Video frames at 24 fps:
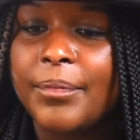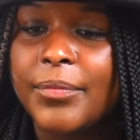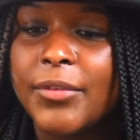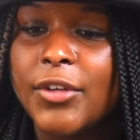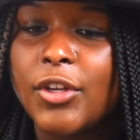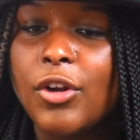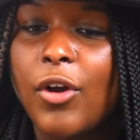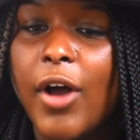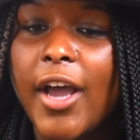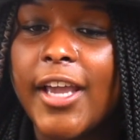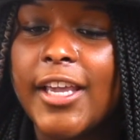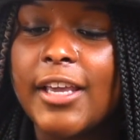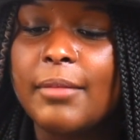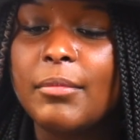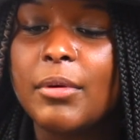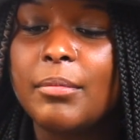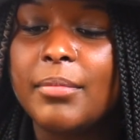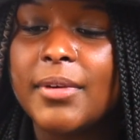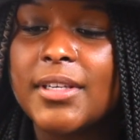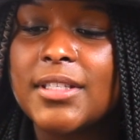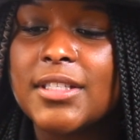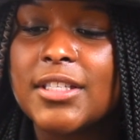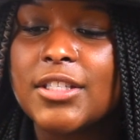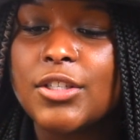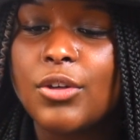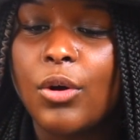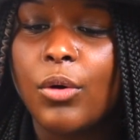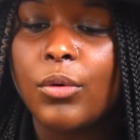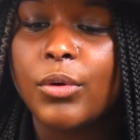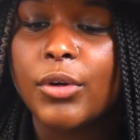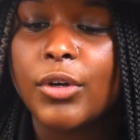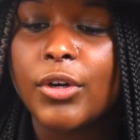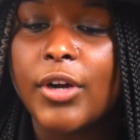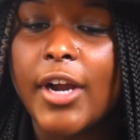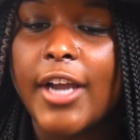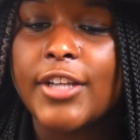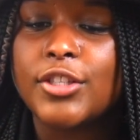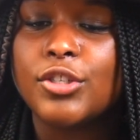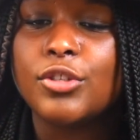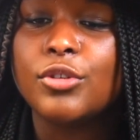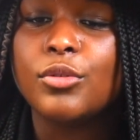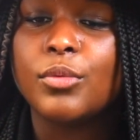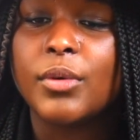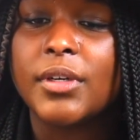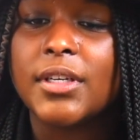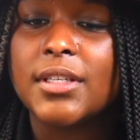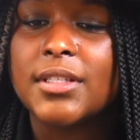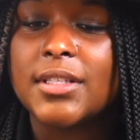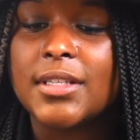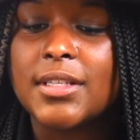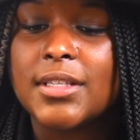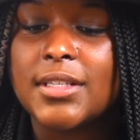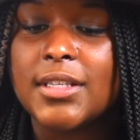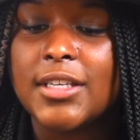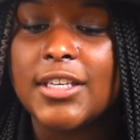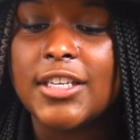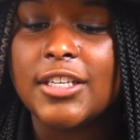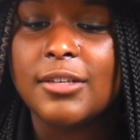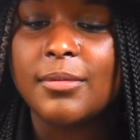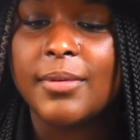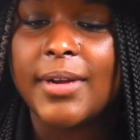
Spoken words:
I am a business owner. I do want to succeed,